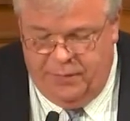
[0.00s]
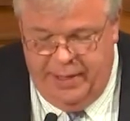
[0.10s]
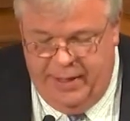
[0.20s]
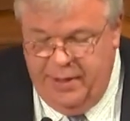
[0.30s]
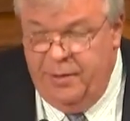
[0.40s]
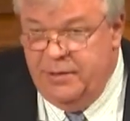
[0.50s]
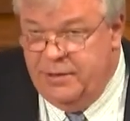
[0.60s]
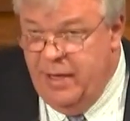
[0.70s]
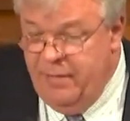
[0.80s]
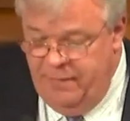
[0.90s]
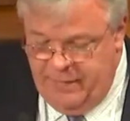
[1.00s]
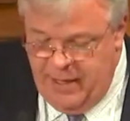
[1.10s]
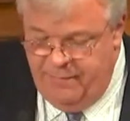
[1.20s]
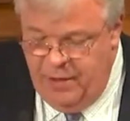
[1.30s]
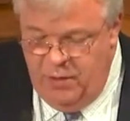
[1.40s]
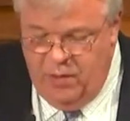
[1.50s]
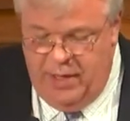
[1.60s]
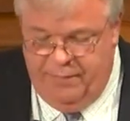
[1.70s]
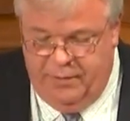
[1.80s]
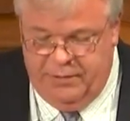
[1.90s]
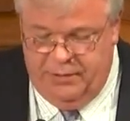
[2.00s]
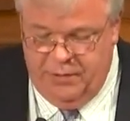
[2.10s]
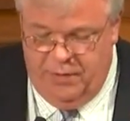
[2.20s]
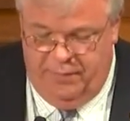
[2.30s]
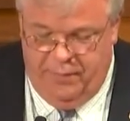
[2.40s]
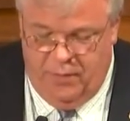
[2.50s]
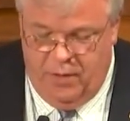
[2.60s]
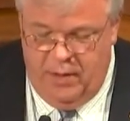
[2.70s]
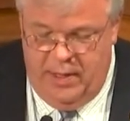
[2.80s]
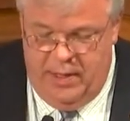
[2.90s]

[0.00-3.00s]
375 new waivers in 24,